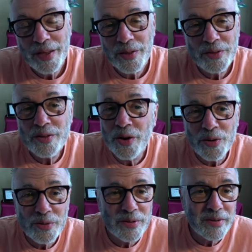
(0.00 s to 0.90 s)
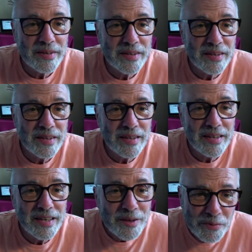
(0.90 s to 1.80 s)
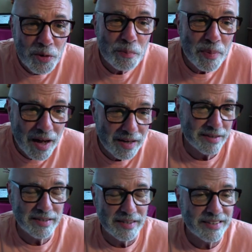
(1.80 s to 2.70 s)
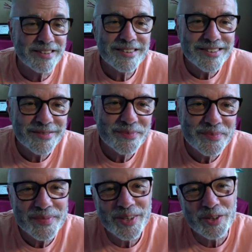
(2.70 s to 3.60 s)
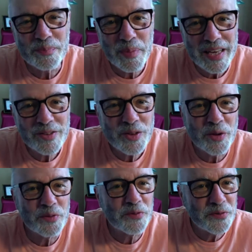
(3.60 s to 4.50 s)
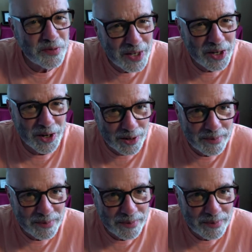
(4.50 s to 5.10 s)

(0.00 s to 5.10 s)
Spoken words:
So if your politics is based on fear,